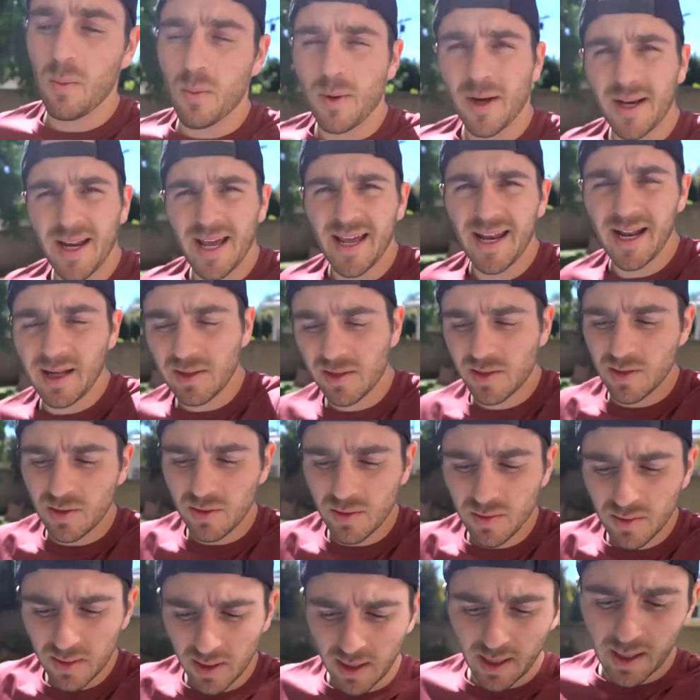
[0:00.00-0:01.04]
We're gonna head out
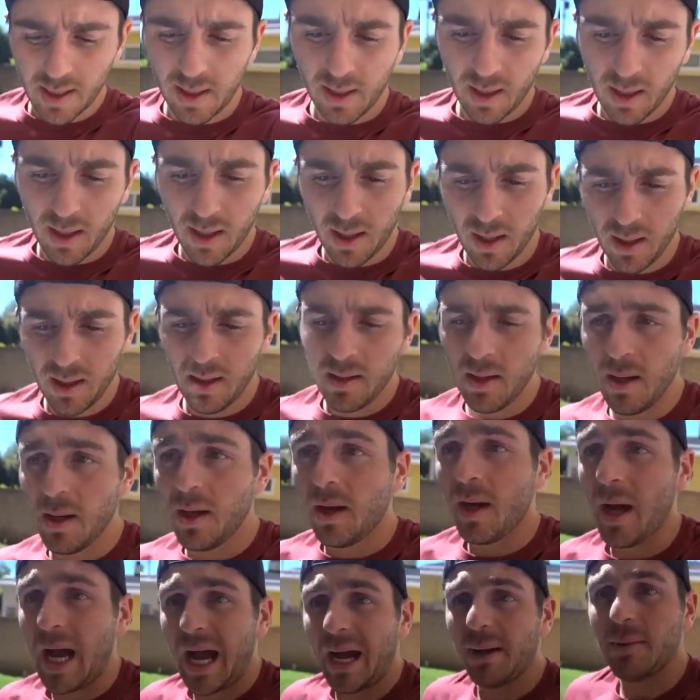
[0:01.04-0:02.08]
soon, and I
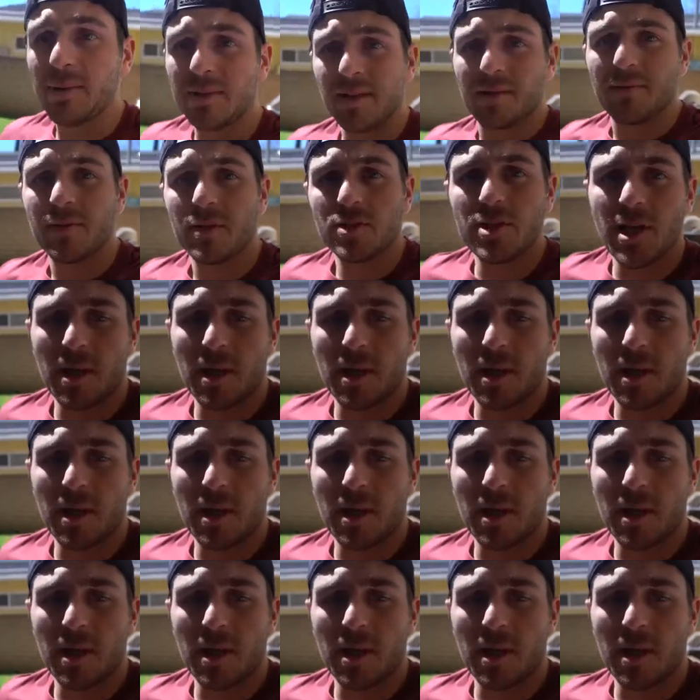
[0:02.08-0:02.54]
will definitely